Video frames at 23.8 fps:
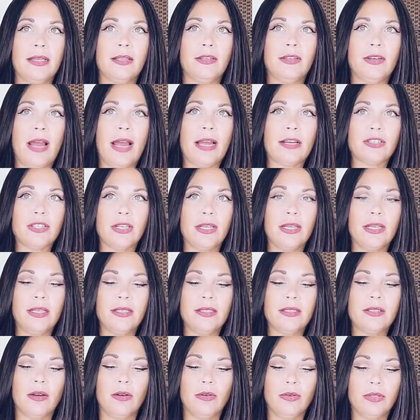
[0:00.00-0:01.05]
there actually
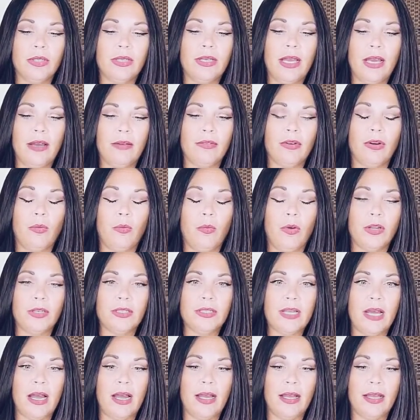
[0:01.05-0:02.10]
is only ever
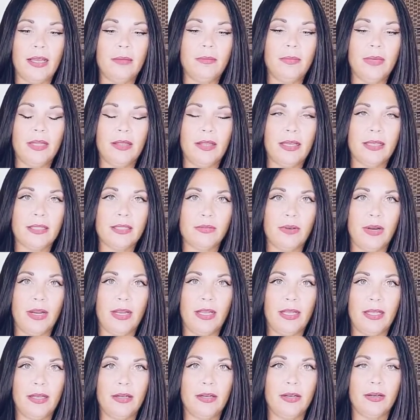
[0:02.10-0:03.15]
one time, and that's
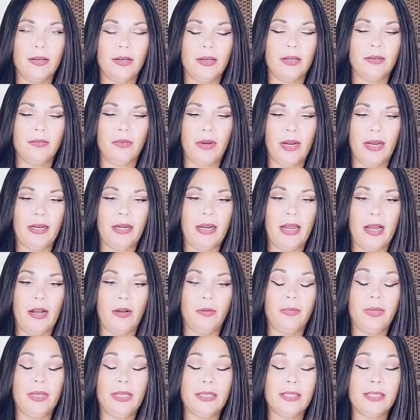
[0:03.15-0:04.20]
right here and right
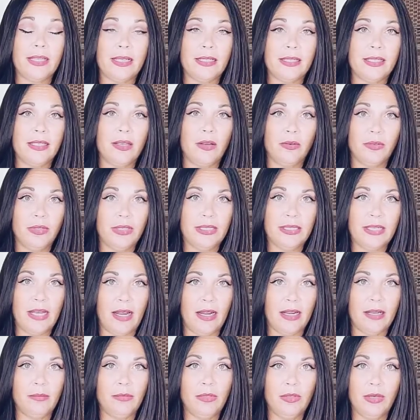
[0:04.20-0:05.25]
now, because that's the only
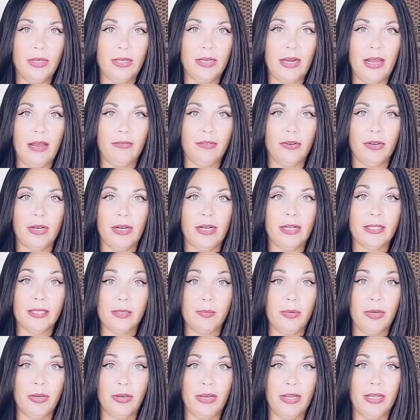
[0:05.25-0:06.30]
time you can ever
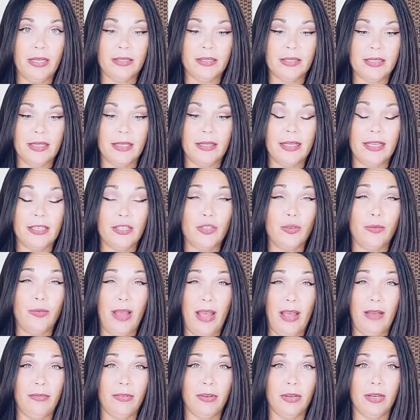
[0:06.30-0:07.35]
experience and that you've
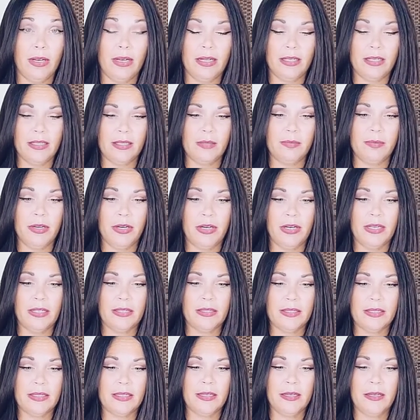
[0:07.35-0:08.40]
ever
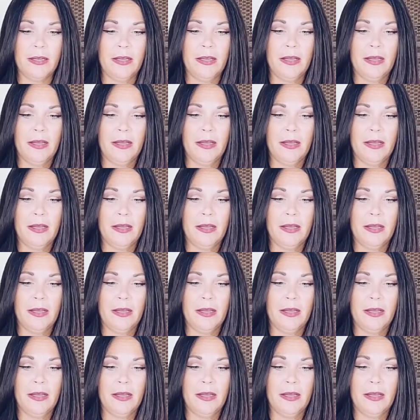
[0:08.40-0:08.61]
experienced.